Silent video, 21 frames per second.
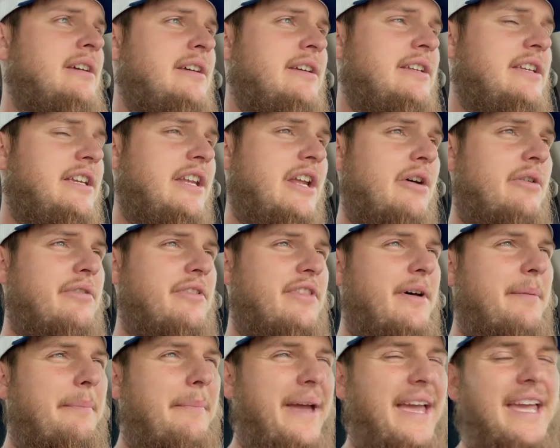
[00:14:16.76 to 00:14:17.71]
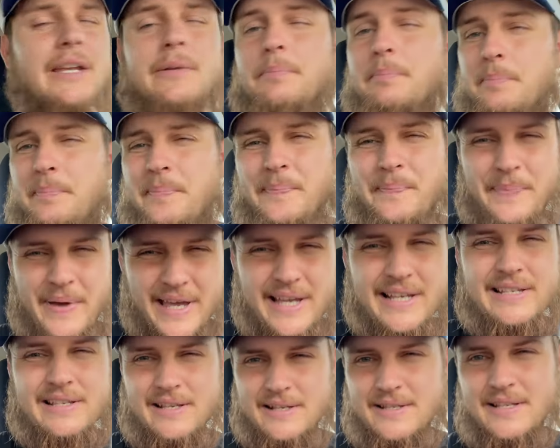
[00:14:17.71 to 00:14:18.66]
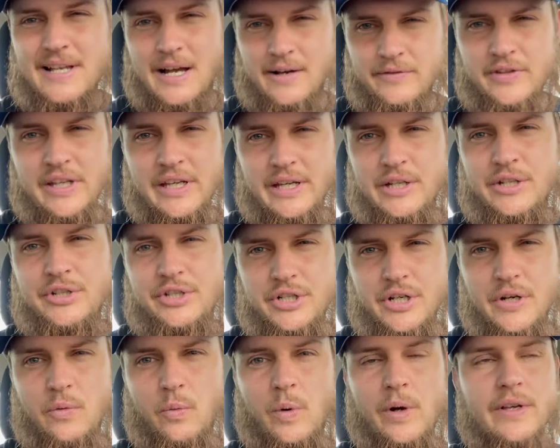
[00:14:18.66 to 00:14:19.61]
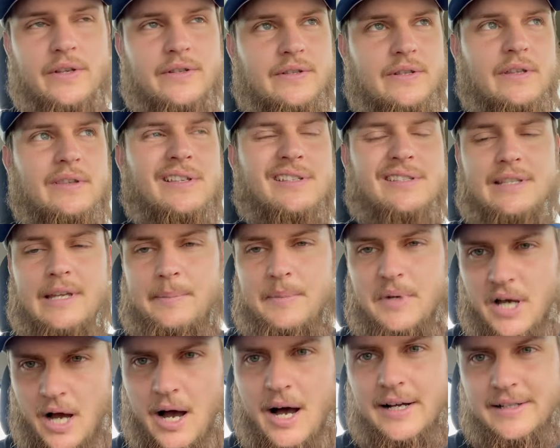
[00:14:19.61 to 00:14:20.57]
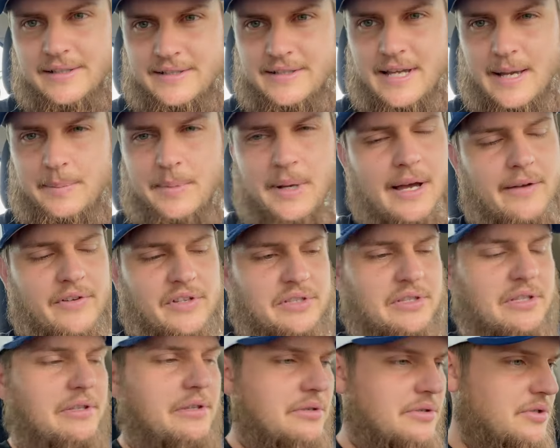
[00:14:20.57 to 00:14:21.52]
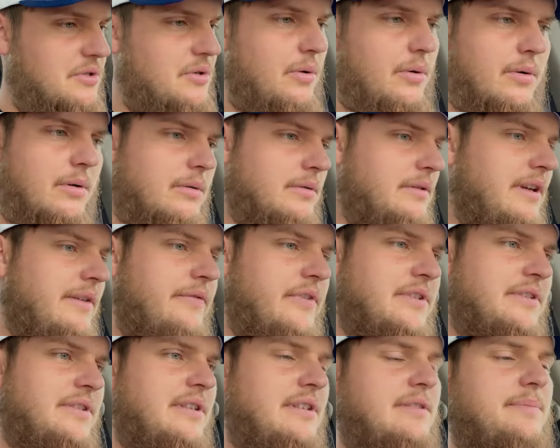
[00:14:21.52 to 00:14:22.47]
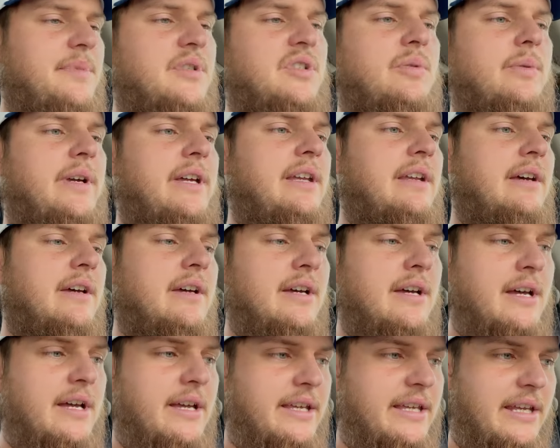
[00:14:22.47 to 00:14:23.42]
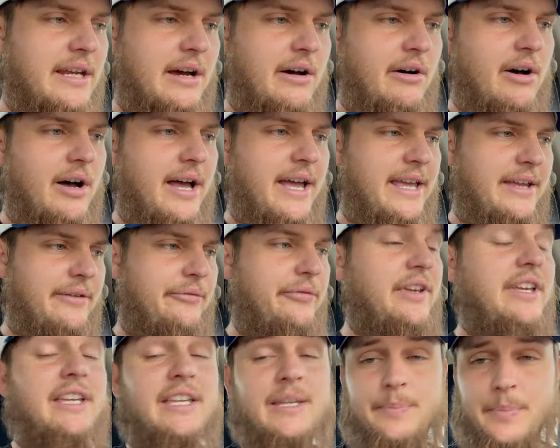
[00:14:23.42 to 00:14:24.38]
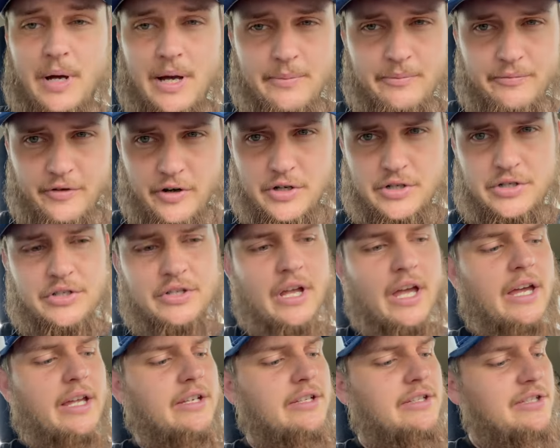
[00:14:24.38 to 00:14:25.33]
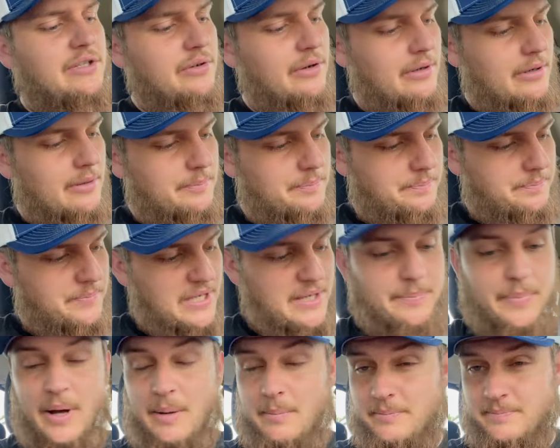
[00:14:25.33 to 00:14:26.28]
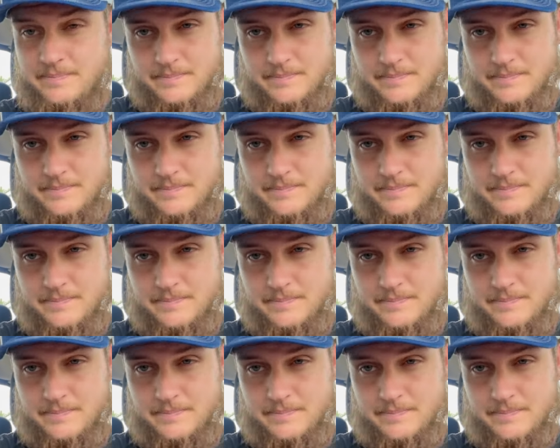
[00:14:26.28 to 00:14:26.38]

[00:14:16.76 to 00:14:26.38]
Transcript: you know, the main basis of the engine was the same concept. Obviously there's total differences between, you know, a VE pump first gen to a P pump